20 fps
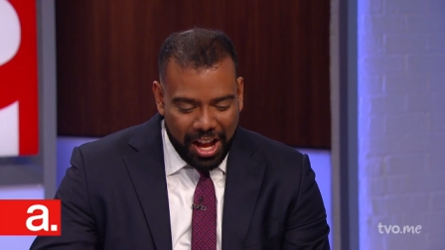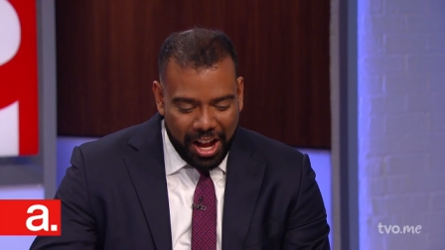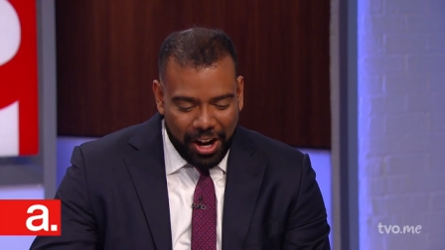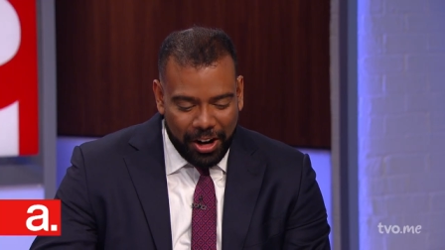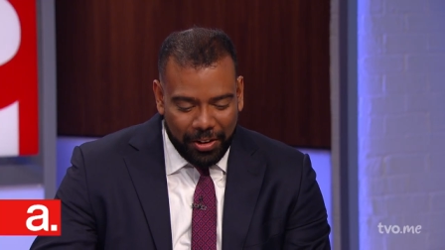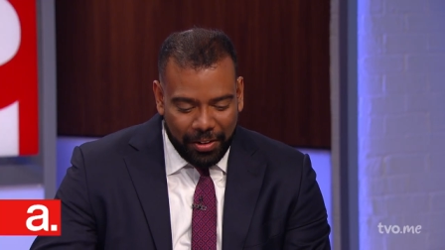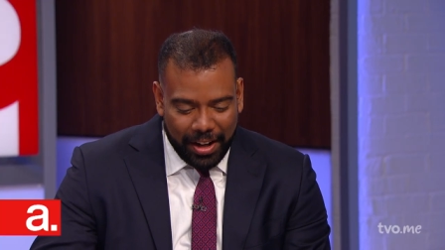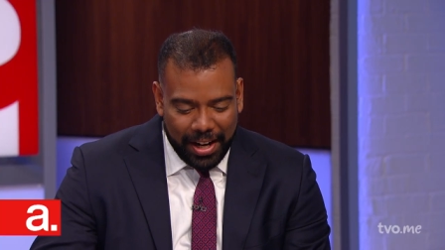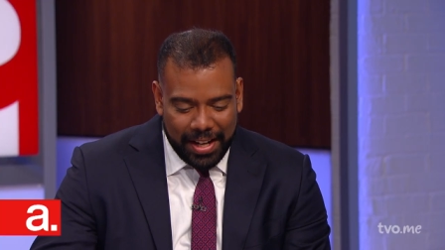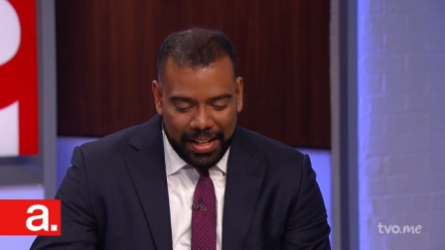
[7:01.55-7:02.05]

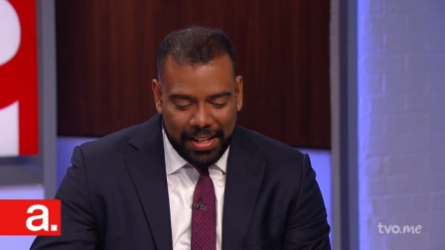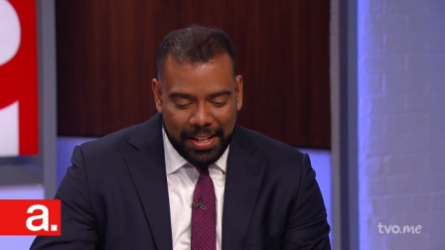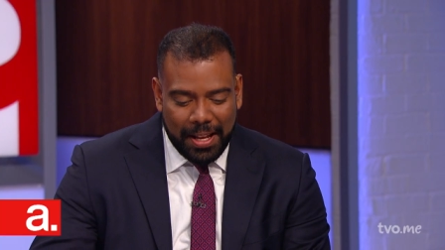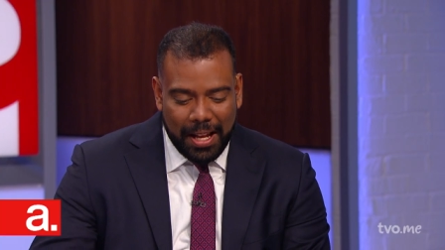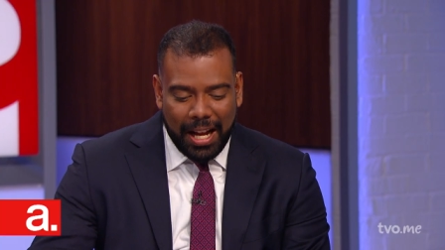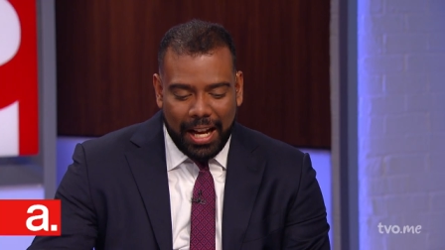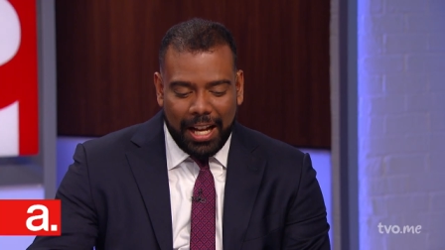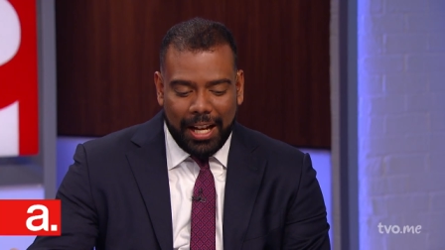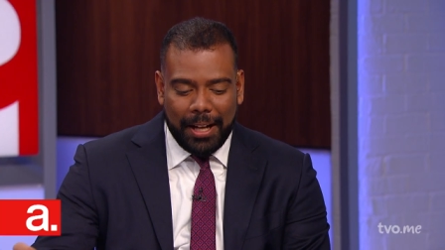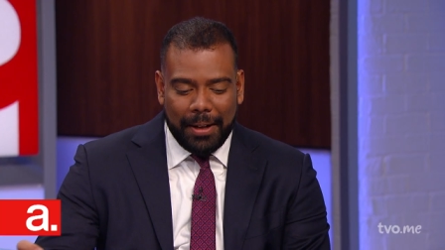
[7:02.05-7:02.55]
All right,
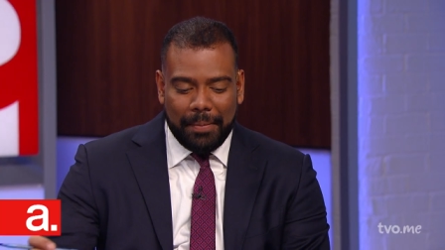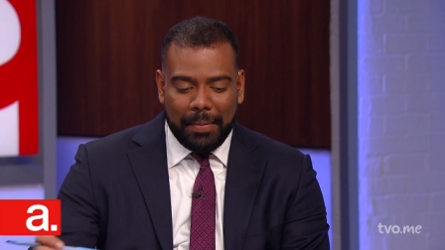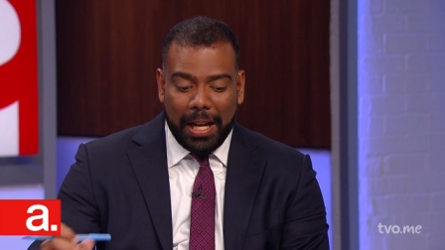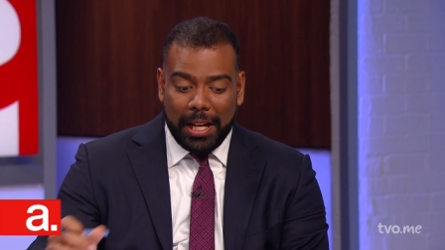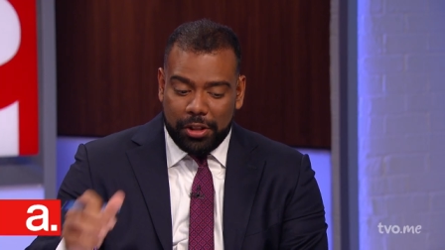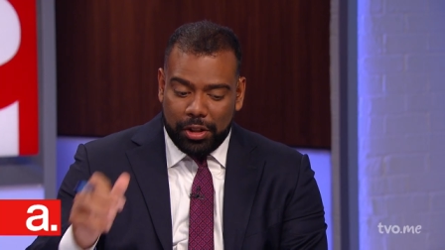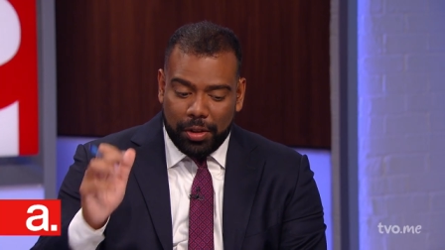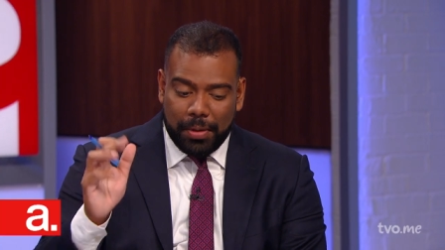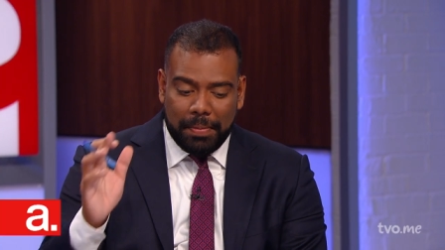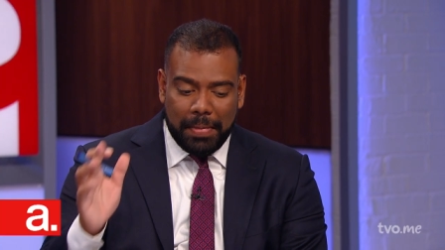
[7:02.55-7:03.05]
um, I
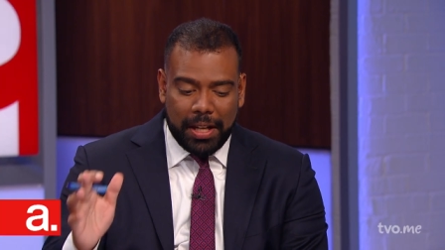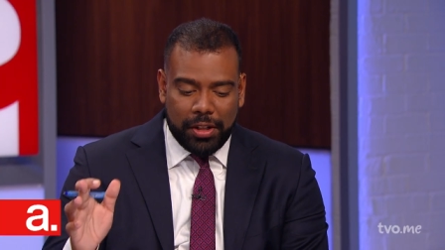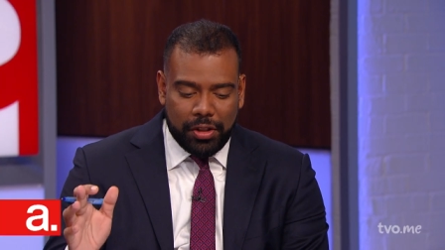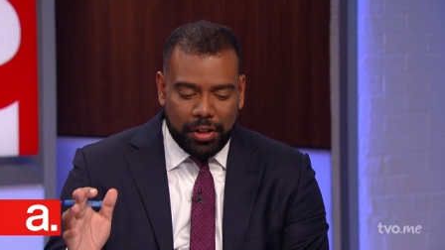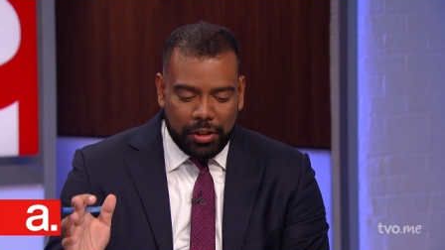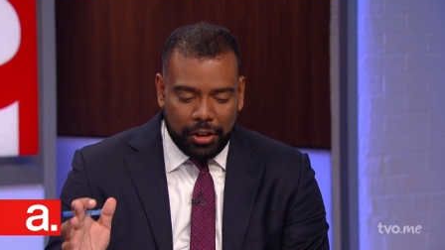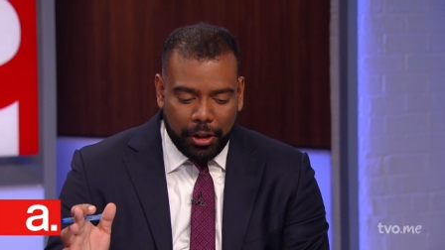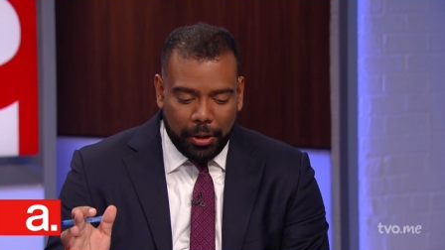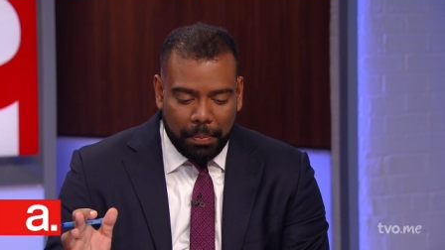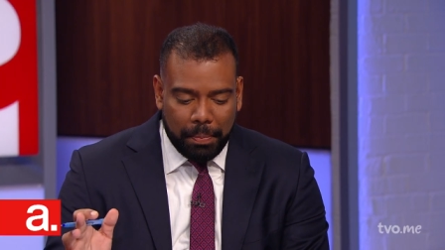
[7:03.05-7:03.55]
should
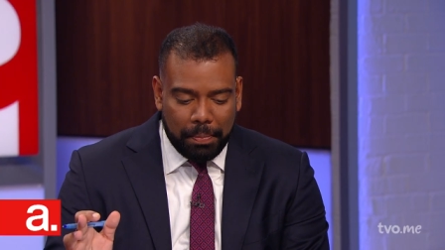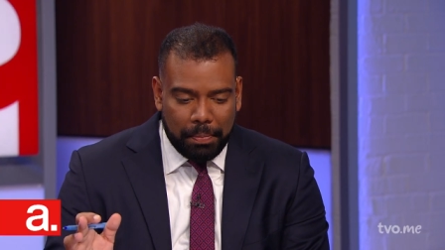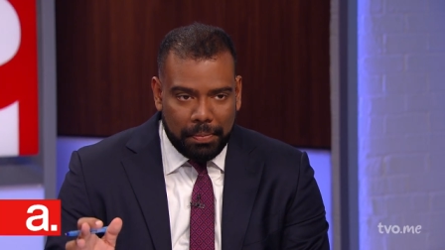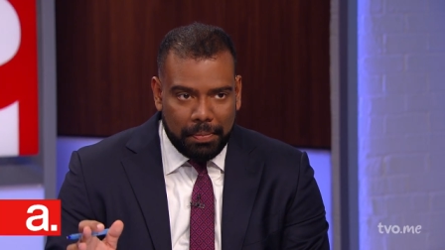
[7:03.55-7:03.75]
mention, you know,